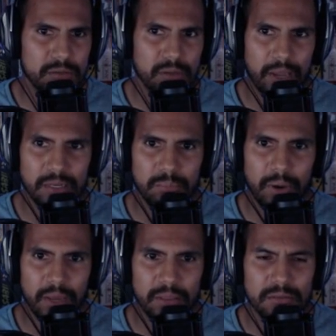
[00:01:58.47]
I did
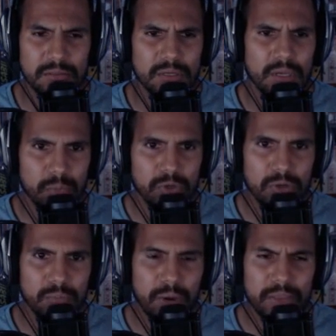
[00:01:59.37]
buy this. You could
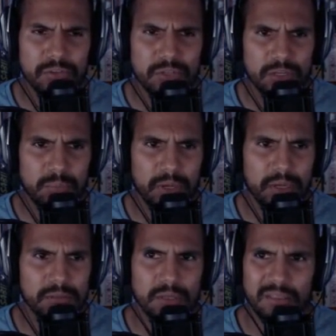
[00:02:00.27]
buy the chest
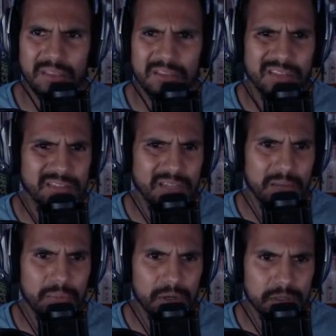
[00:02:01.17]
pass. I think it's like
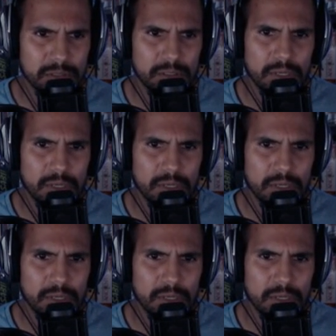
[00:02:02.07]
$10.